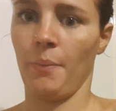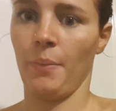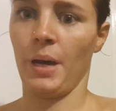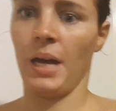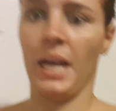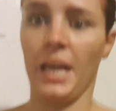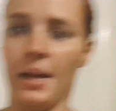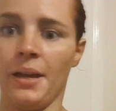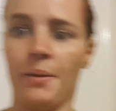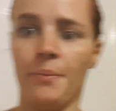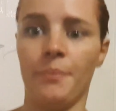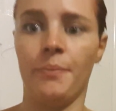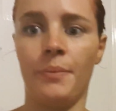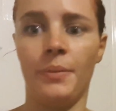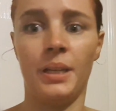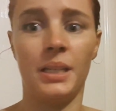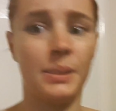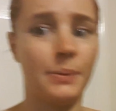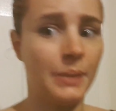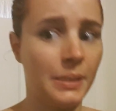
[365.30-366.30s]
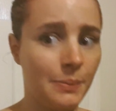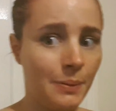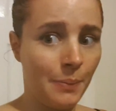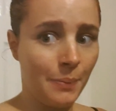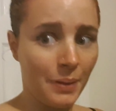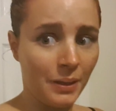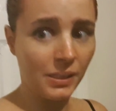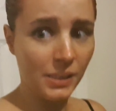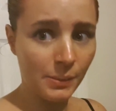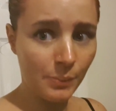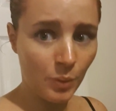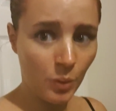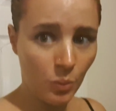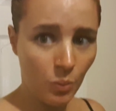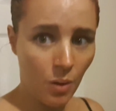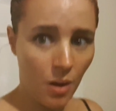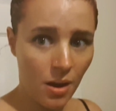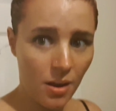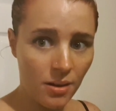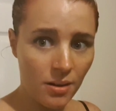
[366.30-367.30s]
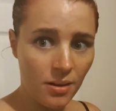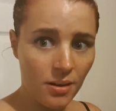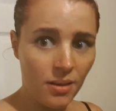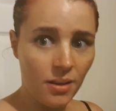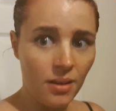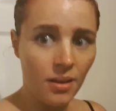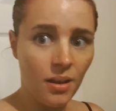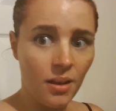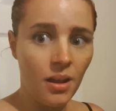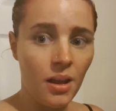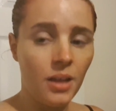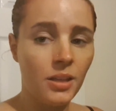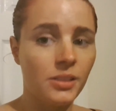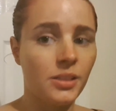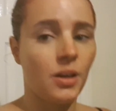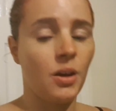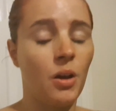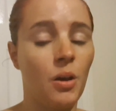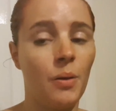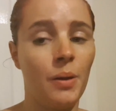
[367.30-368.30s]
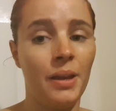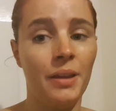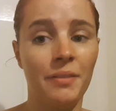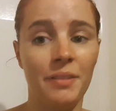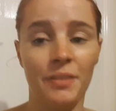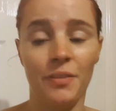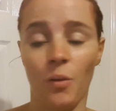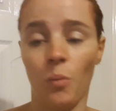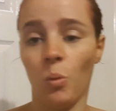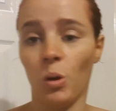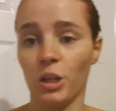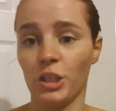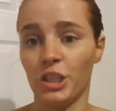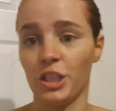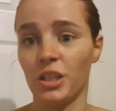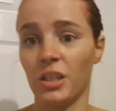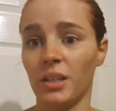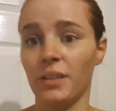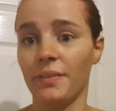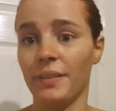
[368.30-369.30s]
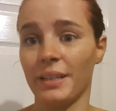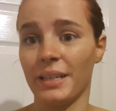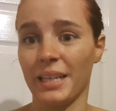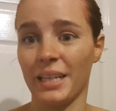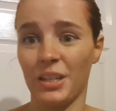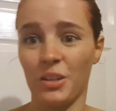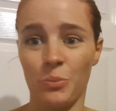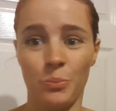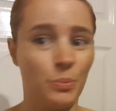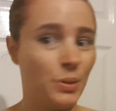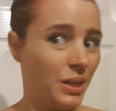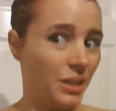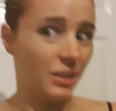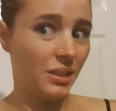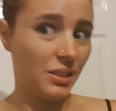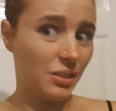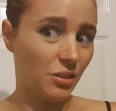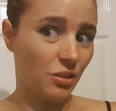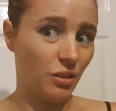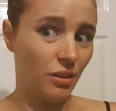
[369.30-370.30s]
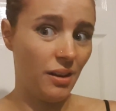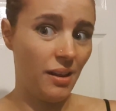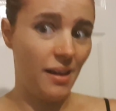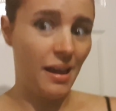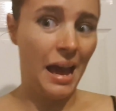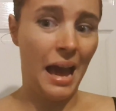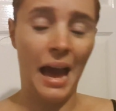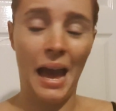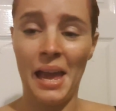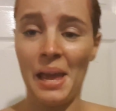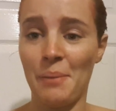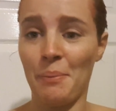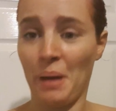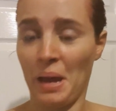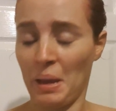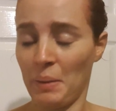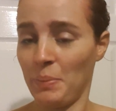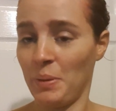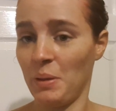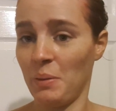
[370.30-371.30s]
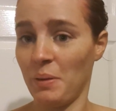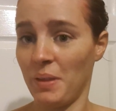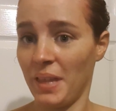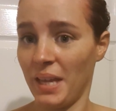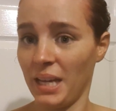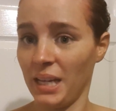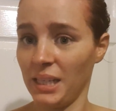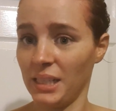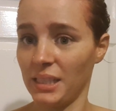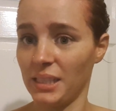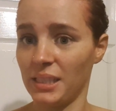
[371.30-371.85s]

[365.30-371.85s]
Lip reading: but it's meant to be a buildable one, so even if I wash it off and I end up being this colour, I am happy with that.